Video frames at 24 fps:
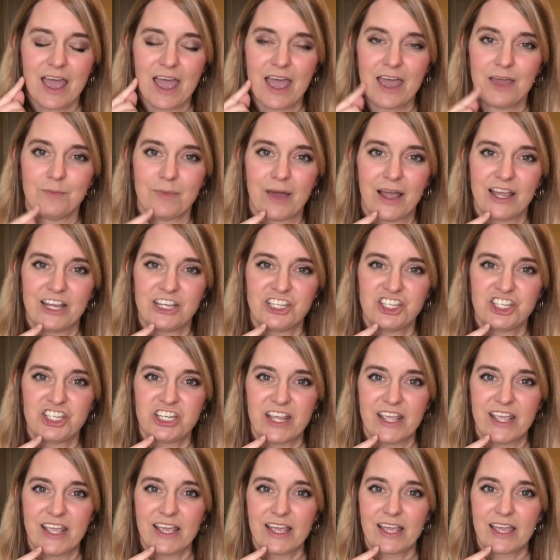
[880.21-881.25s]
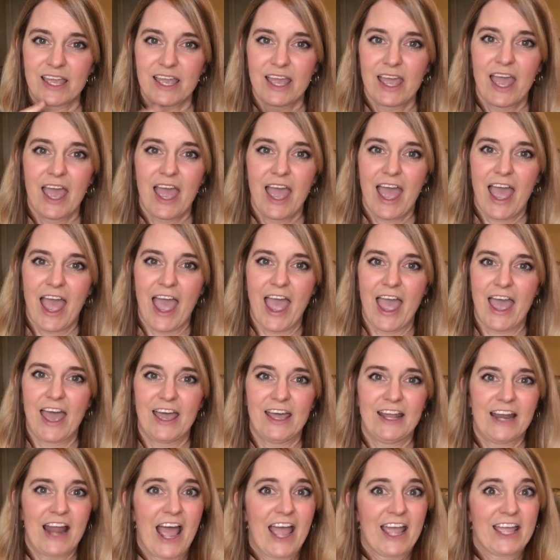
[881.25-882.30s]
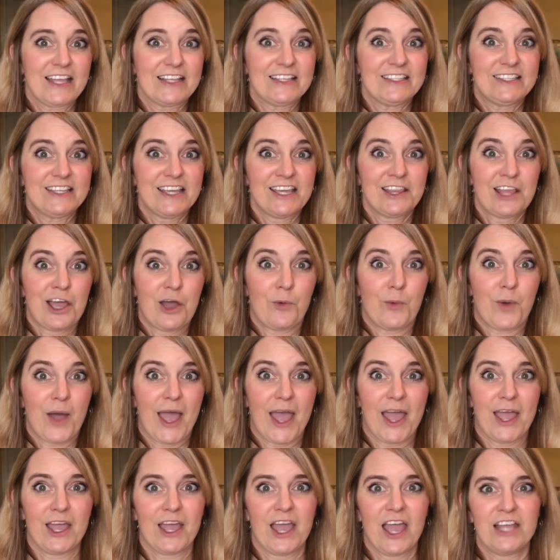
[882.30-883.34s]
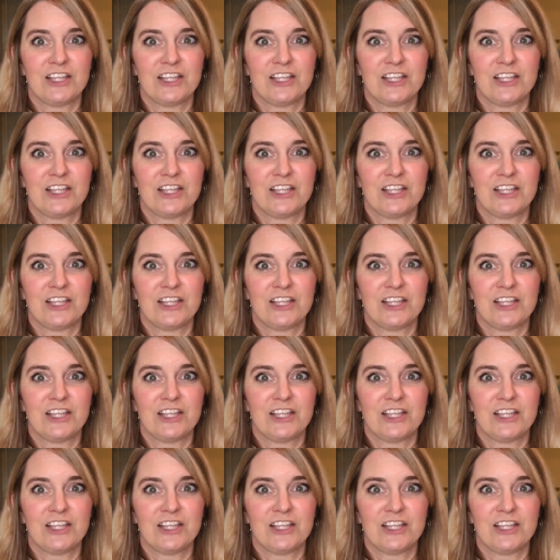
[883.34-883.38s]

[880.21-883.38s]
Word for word: and my cheek and I can sing that way.